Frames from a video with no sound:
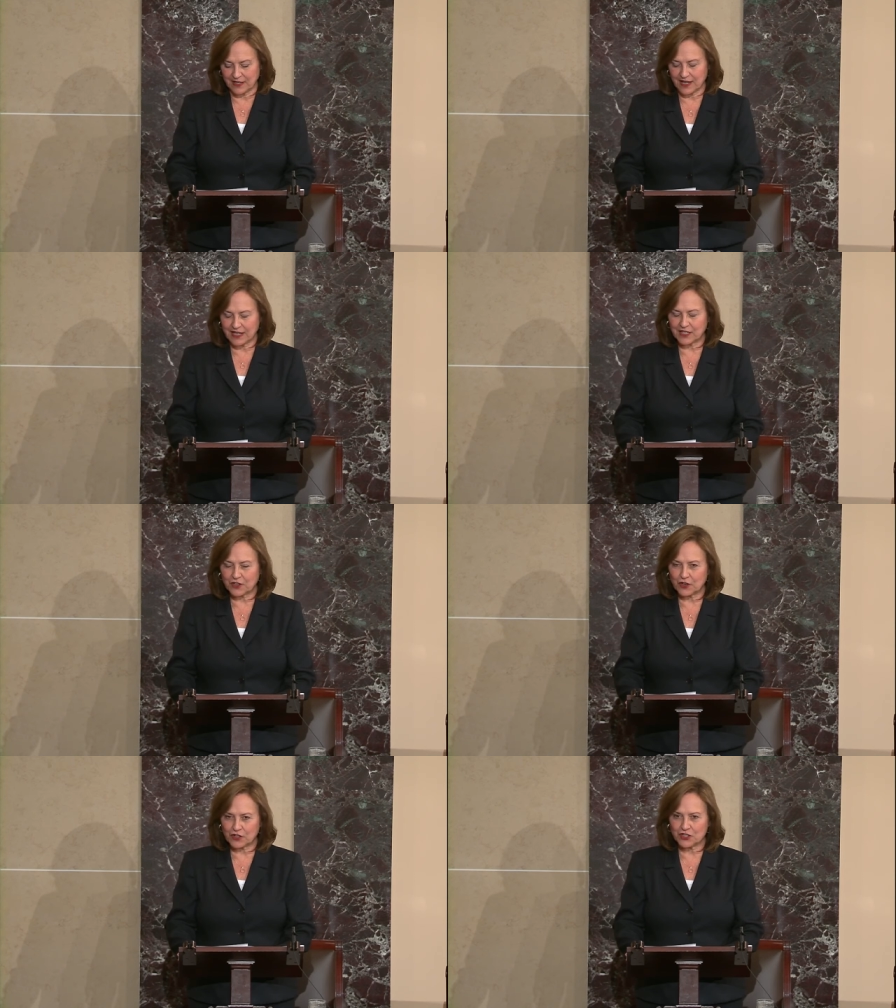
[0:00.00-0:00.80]
and
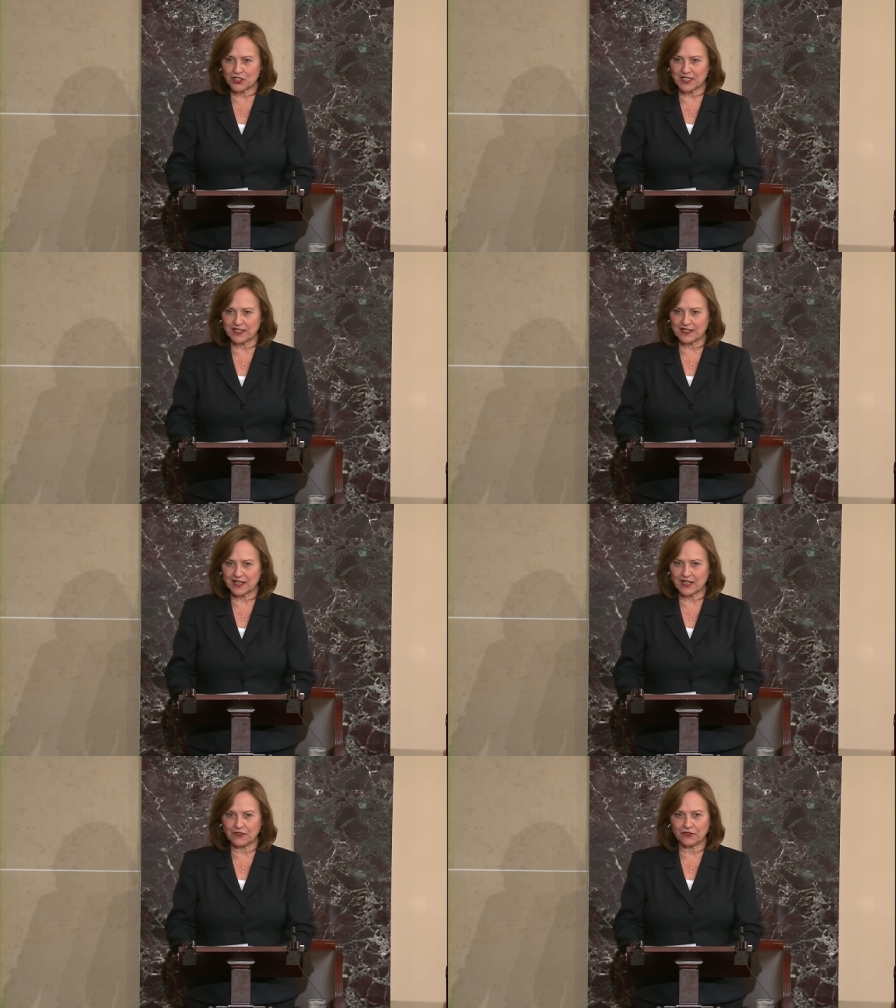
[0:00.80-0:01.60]
encouraging
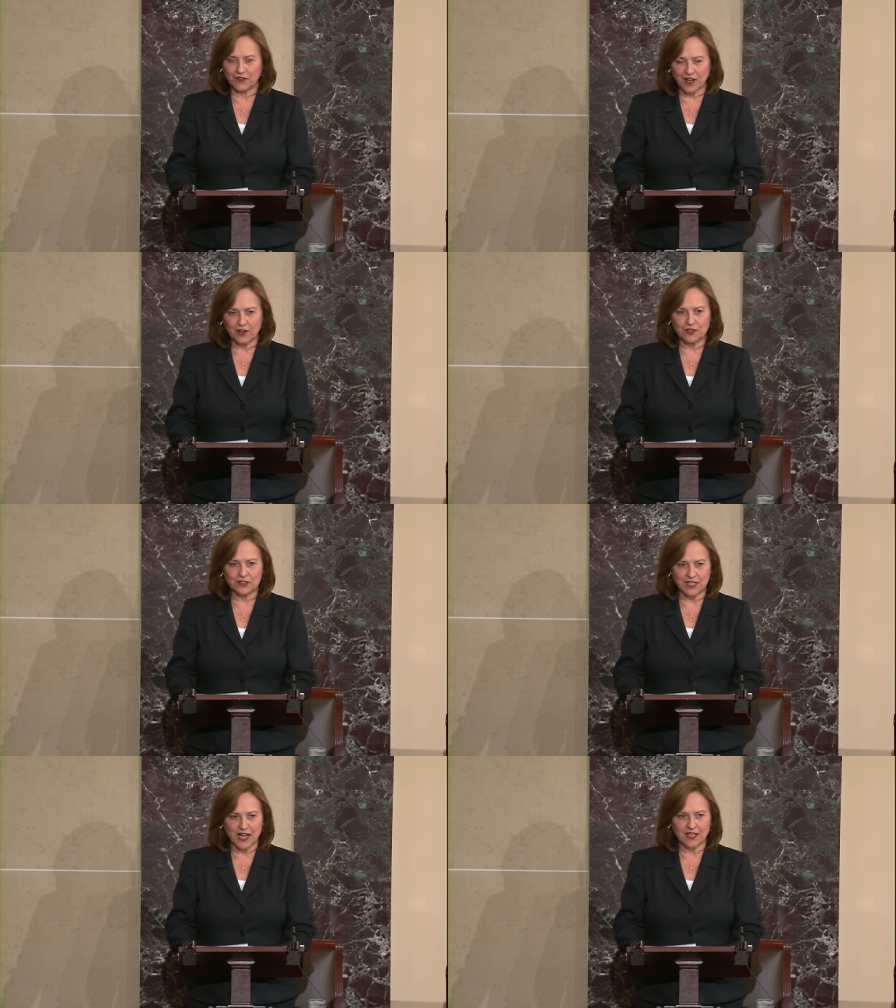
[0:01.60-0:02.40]
a fair
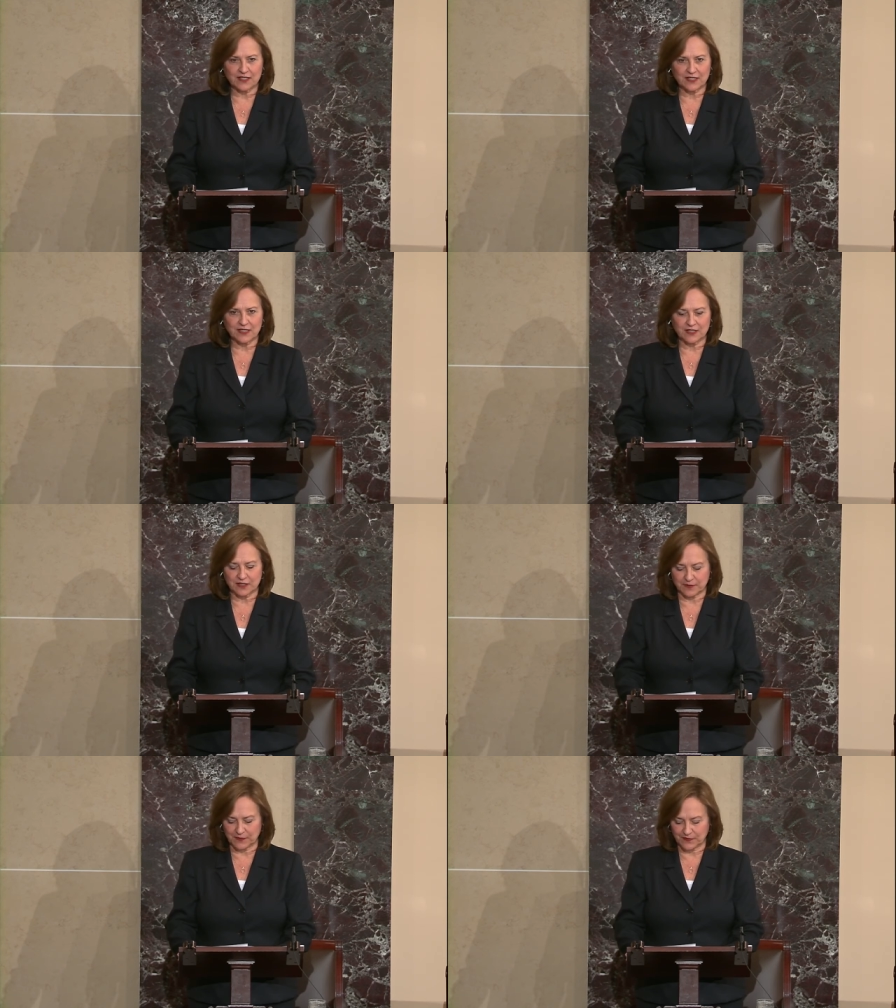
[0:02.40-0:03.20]
tax
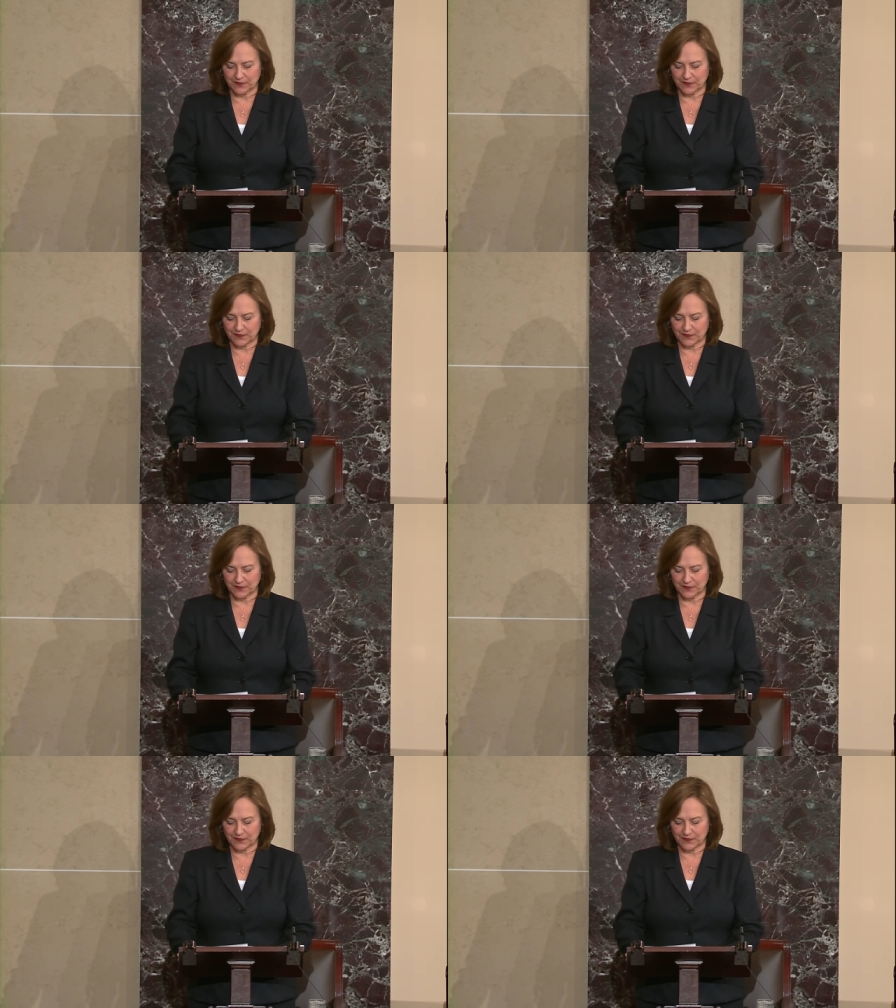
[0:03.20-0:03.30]
system.